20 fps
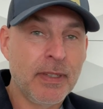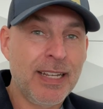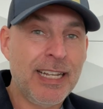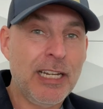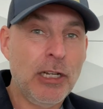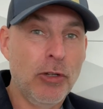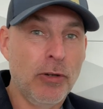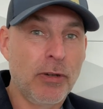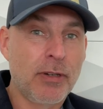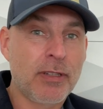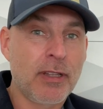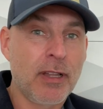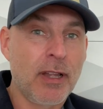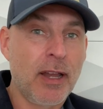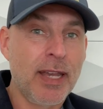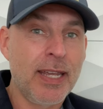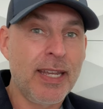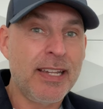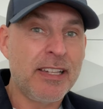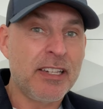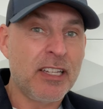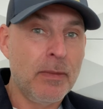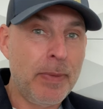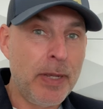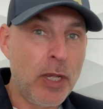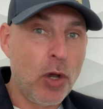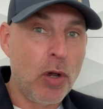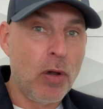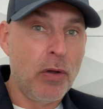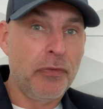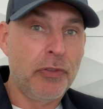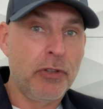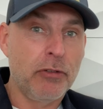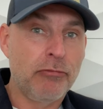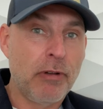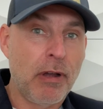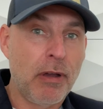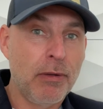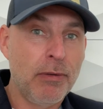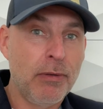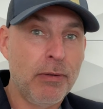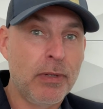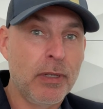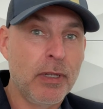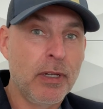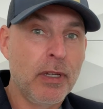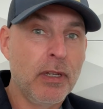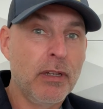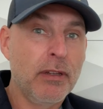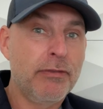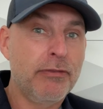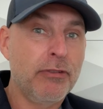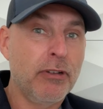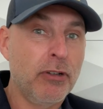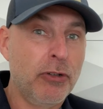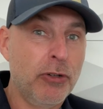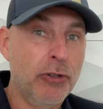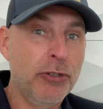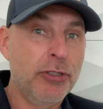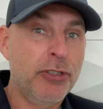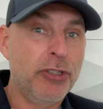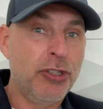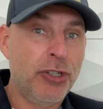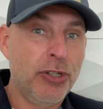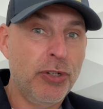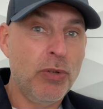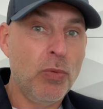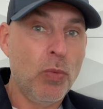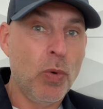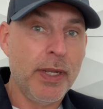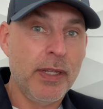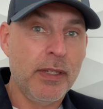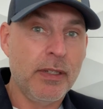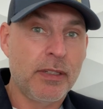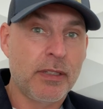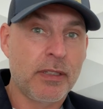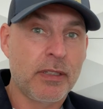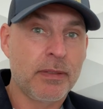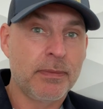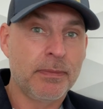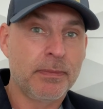It looks like it's going to be off the road for a good 2 weeks.